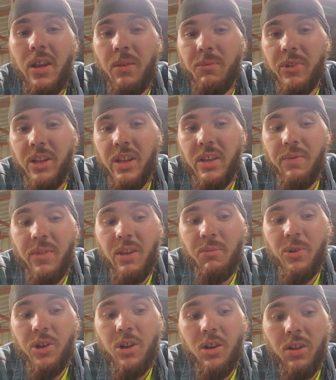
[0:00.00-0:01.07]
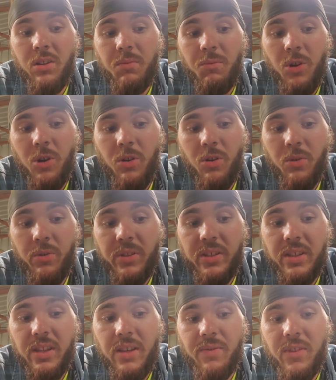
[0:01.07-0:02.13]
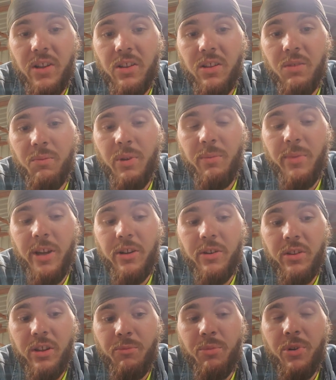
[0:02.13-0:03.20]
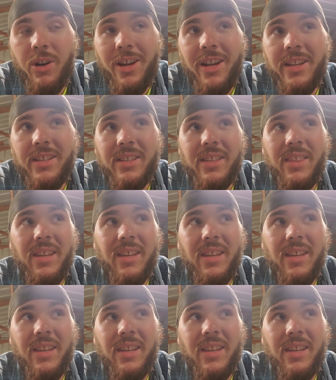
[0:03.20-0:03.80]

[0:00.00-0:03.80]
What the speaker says: I'm going to give them a call tomorrow and see if they're a little bit better on their price.